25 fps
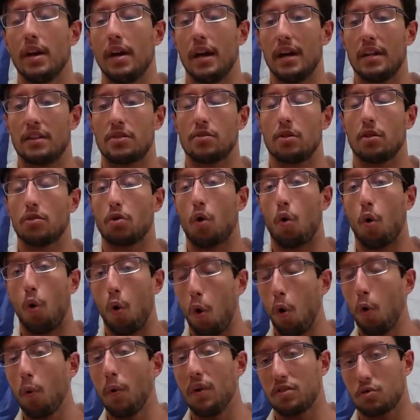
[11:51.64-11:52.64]
It's not
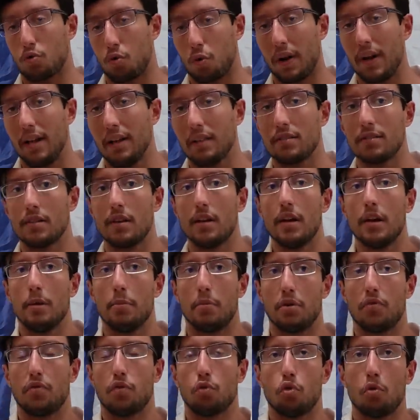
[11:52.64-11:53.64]
always great,
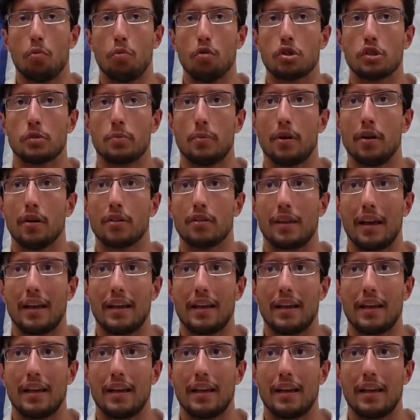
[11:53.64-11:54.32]
but for the most part,